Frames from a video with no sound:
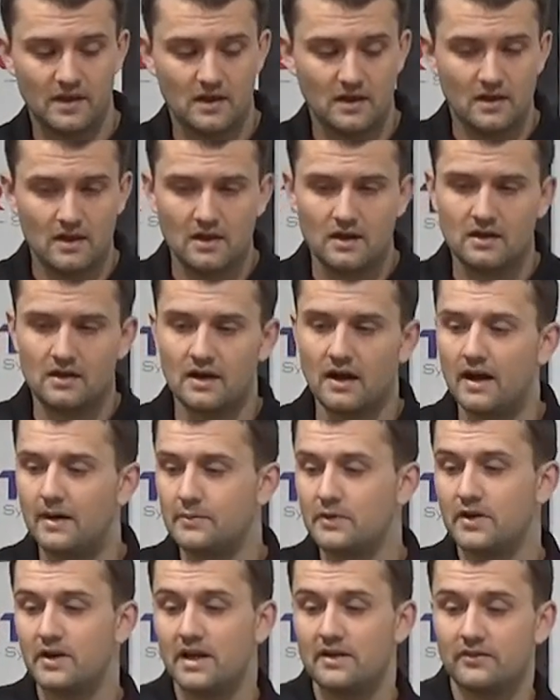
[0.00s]
Um,
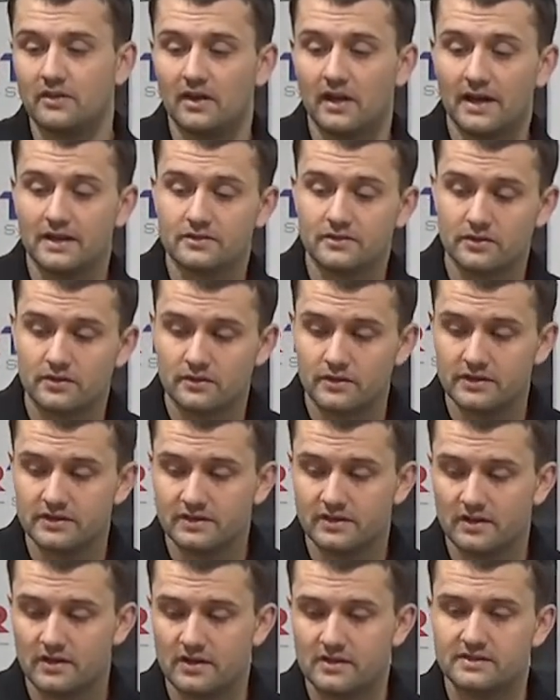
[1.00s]
you're going to have electric grease
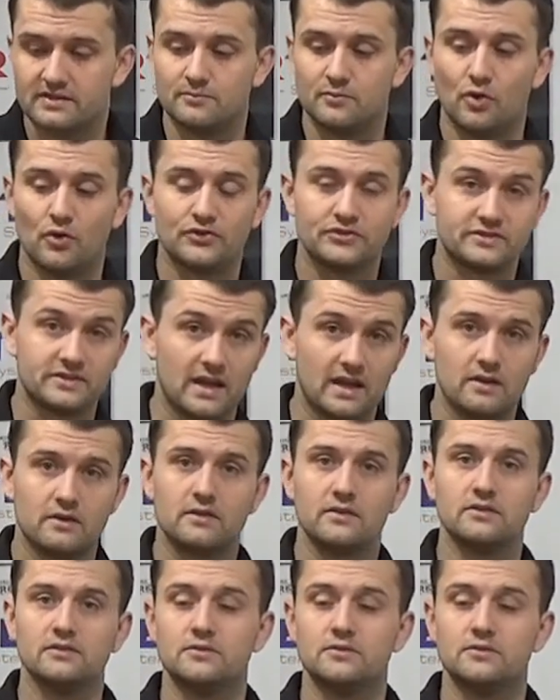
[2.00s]
guns in both standard and